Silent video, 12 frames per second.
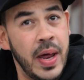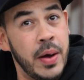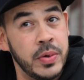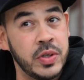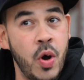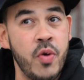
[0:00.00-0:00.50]
that
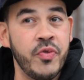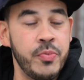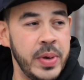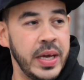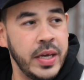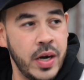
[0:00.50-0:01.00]
was over
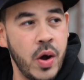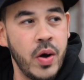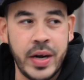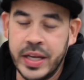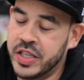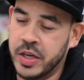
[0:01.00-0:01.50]
me, you know,
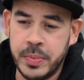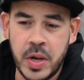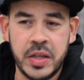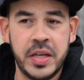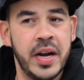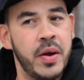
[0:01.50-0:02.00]
and they took me
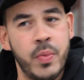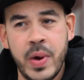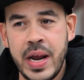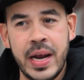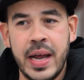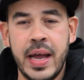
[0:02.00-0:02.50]
under their
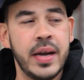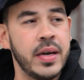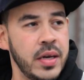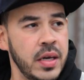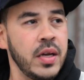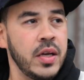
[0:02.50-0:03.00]
wing and
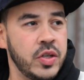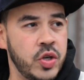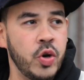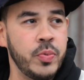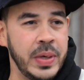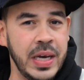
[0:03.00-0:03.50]

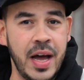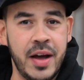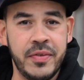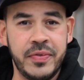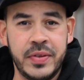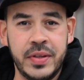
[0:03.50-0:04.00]
showed me love.